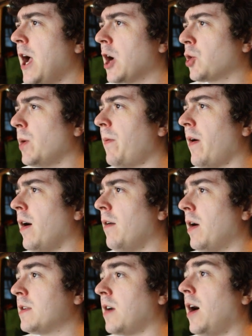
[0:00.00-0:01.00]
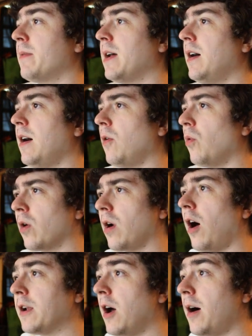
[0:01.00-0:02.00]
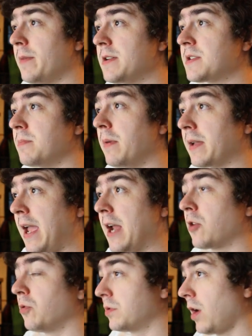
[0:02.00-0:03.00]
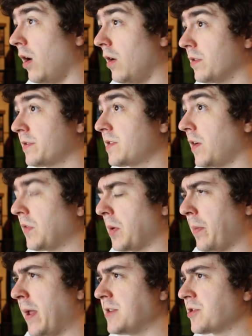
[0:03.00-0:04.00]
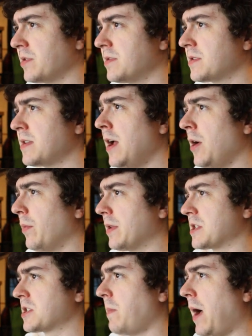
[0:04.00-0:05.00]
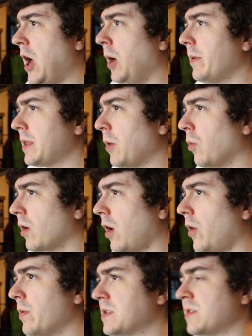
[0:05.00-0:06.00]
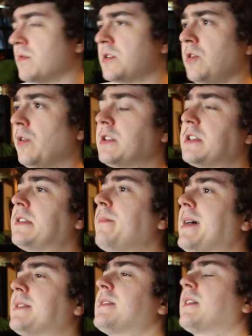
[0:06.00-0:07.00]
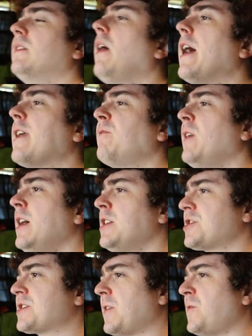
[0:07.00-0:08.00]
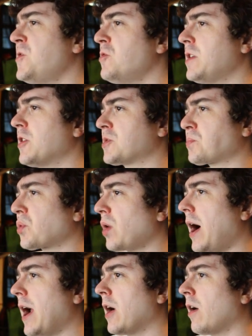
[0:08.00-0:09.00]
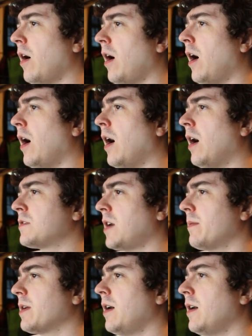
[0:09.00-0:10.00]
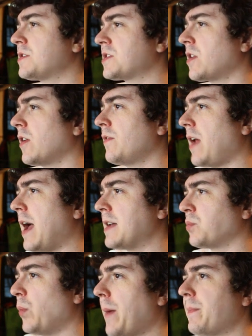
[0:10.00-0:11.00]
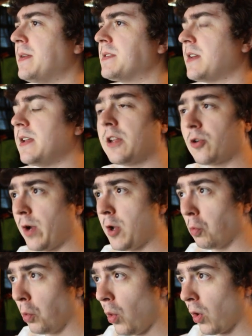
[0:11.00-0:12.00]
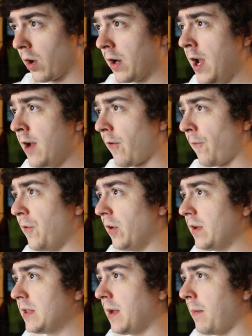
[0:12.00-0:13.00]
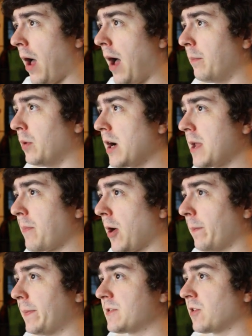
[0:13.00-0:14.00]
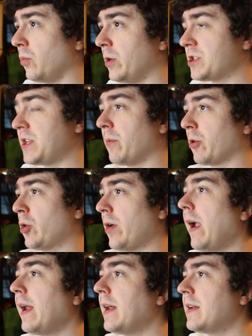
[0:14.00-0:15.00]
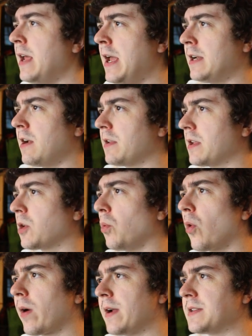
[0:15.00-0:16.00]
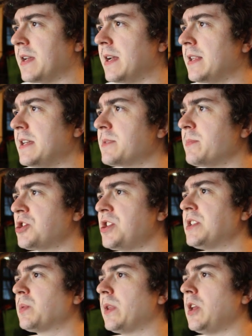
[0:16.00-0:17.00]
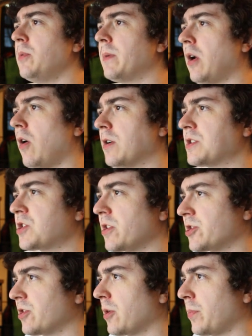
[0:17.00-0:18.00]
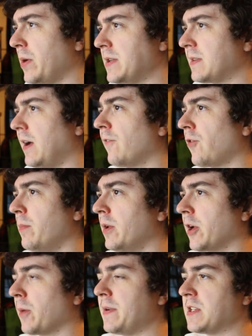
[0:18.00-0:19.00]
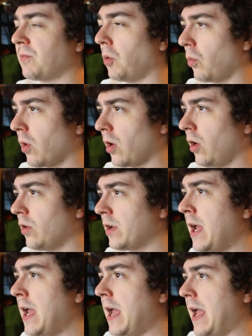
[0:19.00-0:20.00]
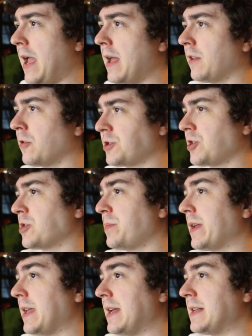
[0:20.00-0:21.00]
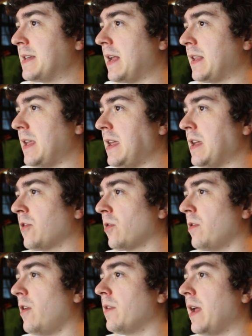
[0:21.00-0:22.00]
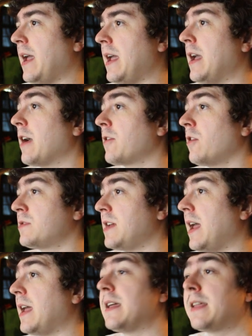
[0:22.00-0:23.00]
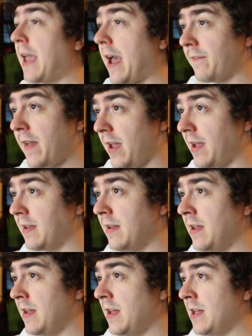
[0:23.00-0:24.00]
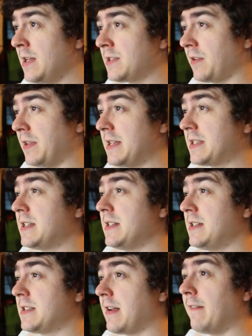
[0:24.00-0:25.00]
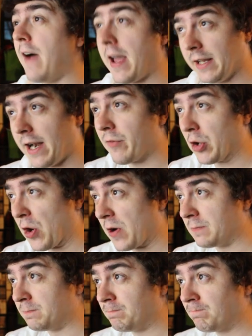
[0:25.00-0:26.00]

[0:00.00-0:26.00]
A group of automata or anonymous mechanical dolls served their patrons with a smile, but they weren't always so suited to domestic life. Just a few years prior, uh, automata served as weapons in the Great War, fulfilling the uh, bloody purpose for which they were created. Now that the war has ended, these machines with human hearts search for their place in unfamiliar, peaceful world, and their search begins at the Corone Cote Cafe. So this is Violet Evergarden.